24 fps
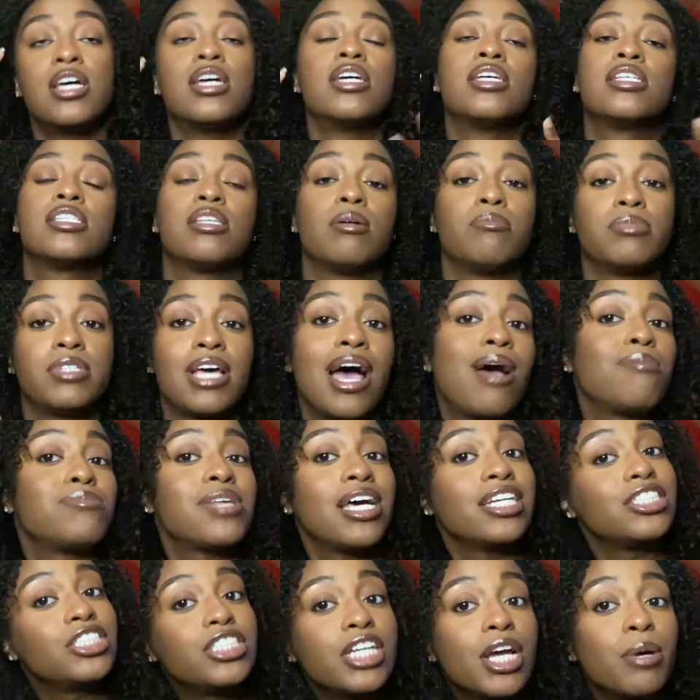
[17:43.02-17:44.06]
Sometimes I
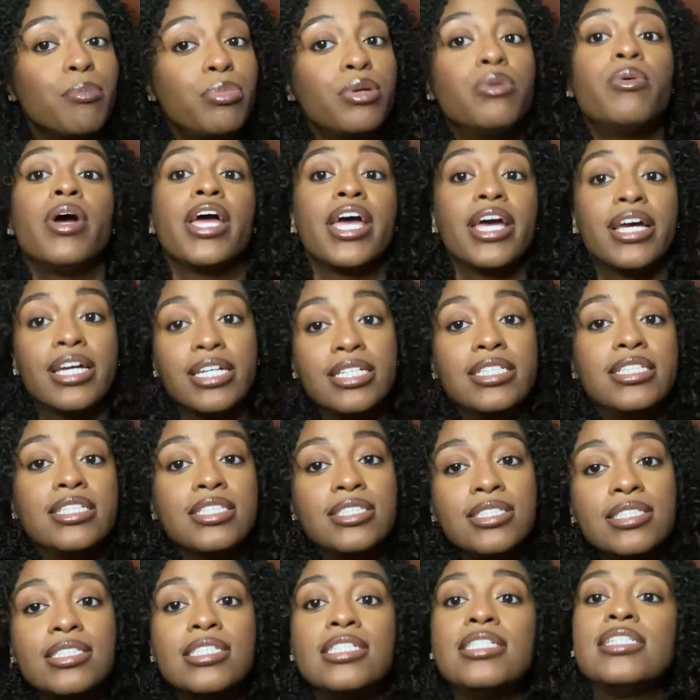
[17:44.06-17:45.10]
shampoo and
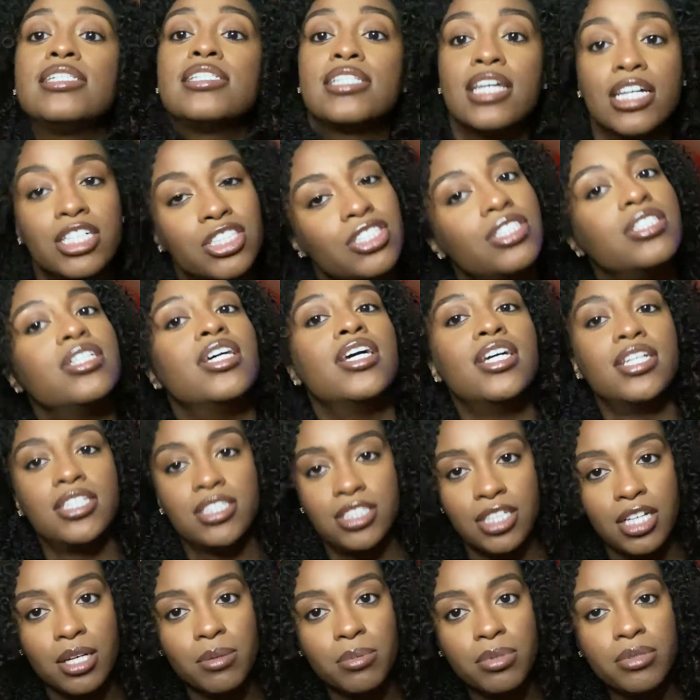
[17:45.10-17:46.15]
condition each section,
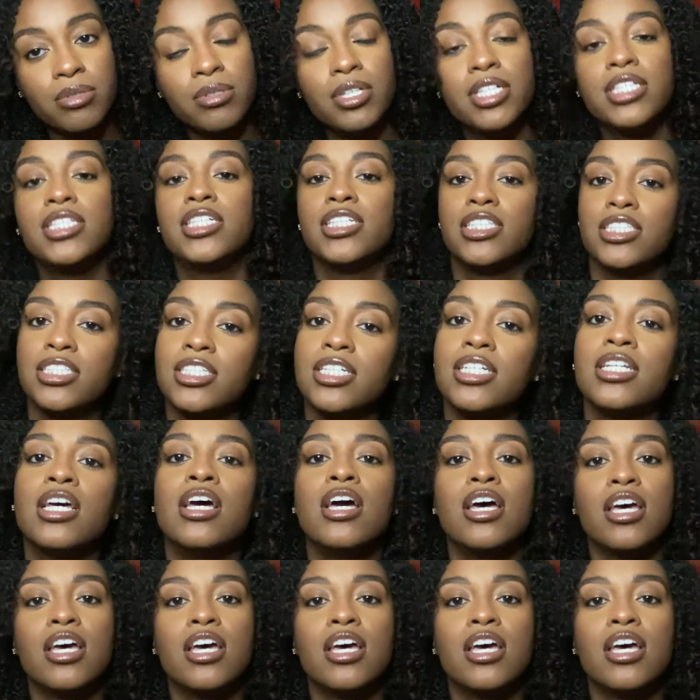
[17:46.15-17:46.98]
shampoo and condition,